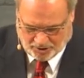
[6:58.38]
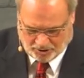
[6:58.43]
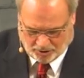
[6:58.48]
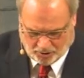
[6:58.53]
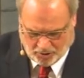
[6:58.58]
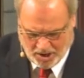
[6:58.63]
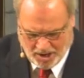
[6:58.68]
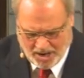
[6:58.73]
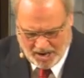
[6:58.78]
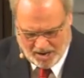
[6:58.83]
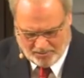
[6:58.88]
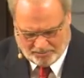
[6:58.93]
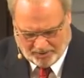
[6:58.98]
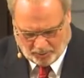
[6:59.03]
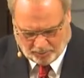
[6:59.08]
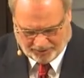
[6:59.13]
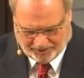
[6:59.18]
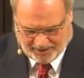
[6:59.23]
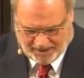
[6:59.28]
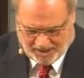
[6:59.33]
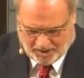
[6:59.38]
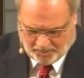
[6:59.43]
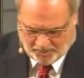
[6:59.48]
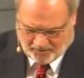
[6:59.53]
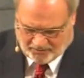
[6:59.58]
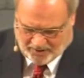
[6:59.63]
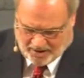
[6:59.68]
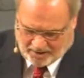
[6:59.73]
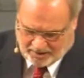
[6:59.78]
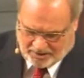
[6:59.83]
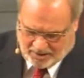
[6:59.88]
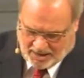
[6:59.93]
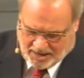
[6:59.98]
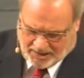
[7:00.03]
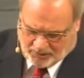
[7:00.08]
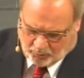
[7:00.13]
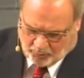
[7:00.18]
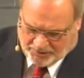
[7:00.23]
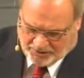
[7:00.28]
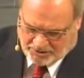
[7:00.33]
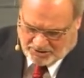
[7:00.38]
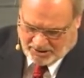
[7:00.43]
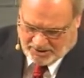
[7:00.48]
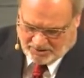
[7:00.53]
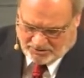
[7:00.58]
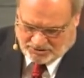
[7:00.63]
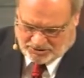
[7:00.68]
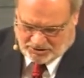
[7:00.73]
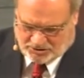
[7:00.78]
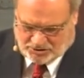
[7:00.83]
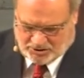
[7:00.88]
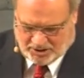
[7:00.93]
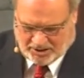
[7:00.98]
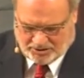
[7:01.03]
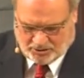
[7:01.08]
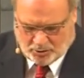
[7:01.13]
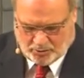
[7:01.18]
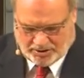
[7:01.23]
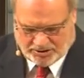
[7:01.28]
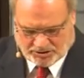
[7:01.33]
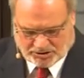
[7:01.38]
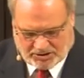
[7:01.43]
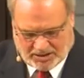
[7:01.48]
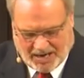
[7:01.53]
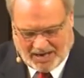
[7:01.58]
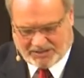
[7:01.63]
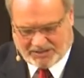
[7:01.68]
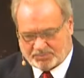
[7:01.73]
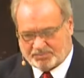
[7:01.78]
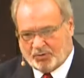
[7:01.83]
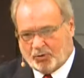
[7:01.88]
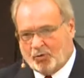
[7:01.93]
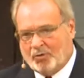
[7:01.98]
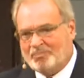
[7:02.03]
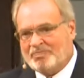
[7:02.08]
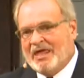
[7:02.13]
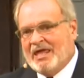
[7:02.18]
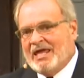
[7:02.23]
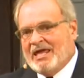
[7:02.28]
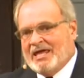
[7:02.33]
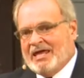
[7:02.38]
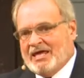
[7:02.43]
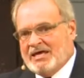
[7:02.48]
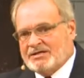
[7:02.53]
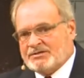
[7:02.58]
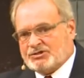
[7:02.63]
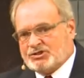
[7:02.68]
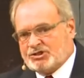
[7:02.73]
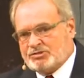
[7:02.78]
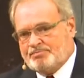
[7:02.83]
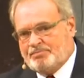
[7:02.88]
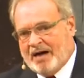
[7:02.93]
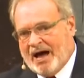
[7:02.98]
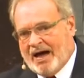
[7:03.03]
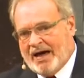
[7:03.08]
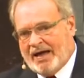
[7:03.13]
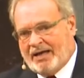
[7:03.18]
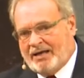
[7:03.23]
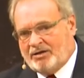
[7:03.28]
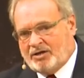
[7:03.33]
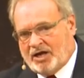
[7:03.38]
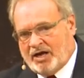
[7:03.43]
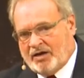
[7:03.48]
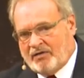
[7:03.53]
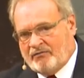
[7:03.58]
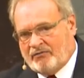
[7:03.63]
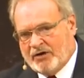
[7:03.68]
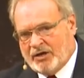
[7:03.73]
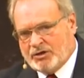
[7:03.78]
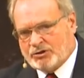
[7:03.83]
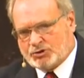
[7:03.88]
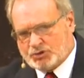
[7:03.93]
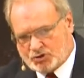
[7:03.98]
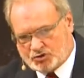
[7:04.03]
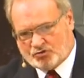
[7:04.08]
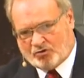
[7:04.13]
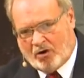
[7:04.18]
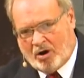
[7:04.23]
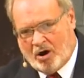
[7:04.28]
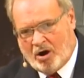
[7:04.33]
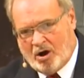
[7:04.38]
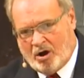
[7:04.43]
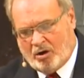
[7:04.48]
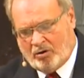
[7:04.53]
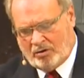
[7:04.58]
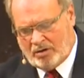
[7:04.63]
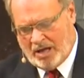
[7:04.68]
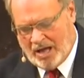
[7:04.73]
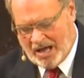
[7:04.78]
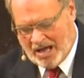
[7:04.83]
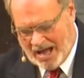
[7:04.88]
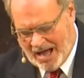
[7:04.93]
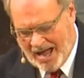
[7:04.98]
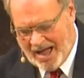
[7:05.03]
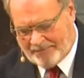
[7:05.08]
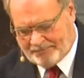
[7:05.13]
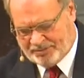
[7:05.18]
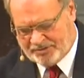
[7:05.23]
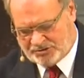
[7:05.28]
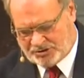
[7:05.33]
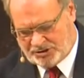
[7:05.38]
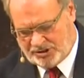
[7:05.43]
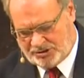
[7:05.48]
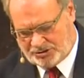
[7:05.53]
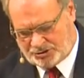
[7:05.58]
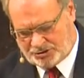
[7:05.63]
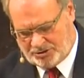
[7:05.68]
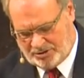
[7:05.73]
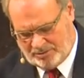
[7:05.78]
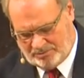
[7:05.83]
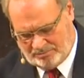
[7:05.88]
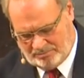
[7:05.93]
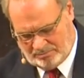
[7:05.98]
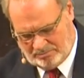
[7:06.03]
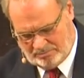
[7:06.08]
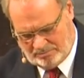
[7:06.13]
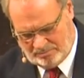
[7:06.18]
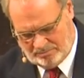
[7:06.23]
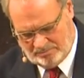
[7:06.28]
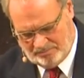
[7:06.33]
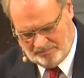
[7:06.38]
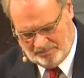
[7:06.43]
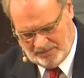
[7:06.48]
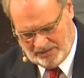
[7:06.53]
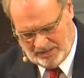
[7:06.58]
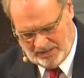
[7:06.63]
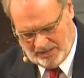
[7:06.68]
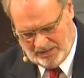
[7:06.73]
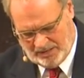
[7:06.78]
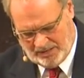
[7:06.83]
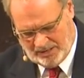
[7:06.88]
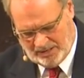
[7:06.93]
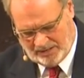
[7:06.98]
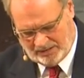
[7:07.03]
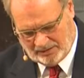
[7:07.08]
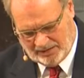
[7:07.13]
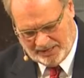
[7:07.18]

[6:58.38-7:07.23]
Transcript: Philippi, as you know, but with the help of our God, we dare tell you His gospel in spite of strong opposition.